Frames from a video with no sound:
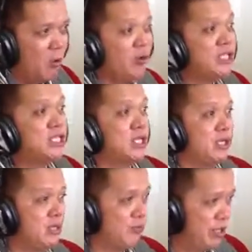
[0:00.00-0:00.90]
we
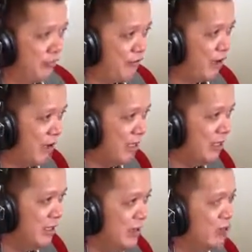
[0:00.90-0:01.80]
share the word of
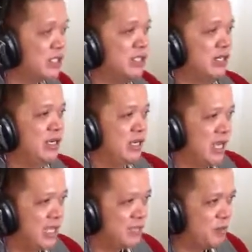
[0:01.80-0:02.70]
God, we share the
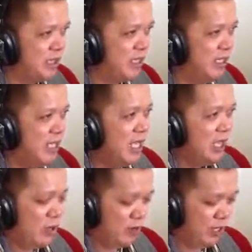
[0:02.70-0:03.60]
gospel,
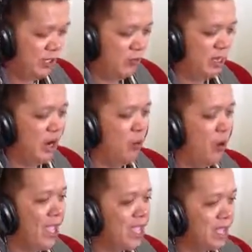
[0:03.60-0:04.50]
we, we
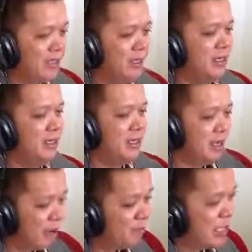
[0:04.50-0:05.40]
awaken the
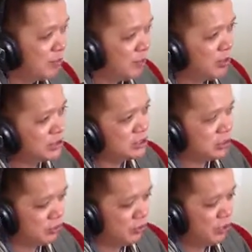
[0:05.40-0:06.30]
young people
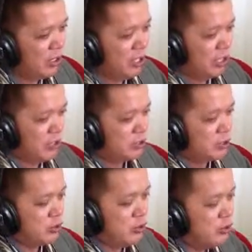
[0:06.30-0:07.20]
to
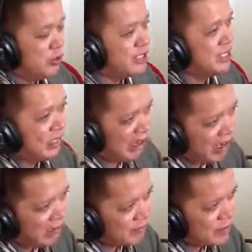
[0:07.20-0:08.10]
to use their
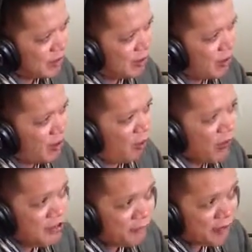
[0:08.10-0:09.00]
lives
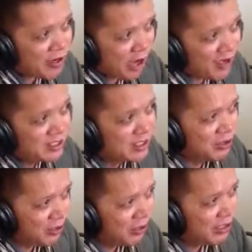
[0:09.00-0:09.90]
only for God's
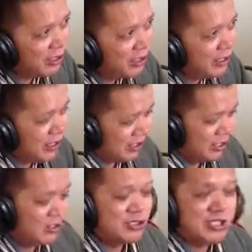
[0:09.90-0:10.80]
glory. Mm.
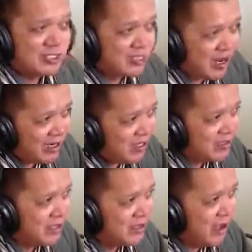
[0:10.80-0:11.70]
Use the
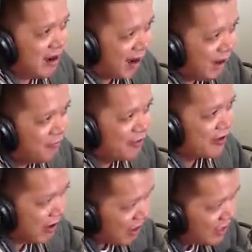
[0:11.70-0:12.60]
talent that they have
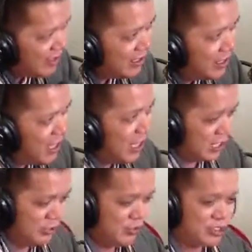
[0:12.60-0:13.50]
for God,
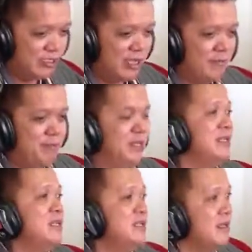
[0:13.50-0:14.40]
use the
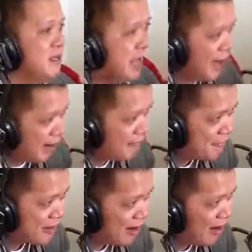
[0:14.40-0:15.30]
ability that they have
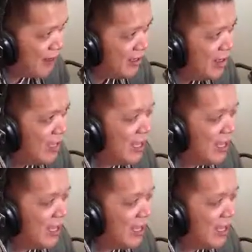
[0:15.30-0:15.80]
for God